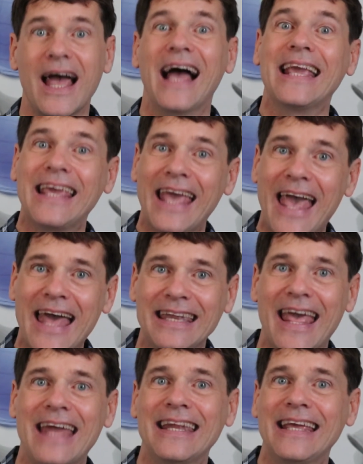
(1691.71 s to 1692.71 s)
again
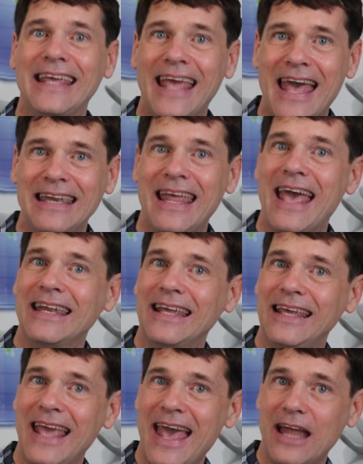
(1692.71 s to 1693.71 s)
and again and
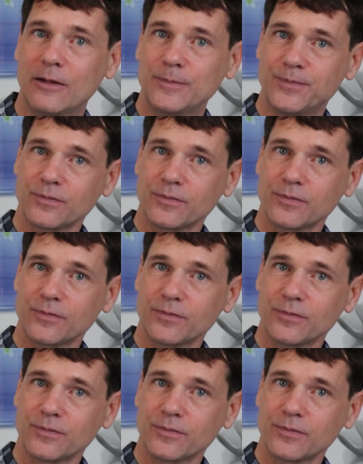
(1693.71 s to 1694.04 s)
again.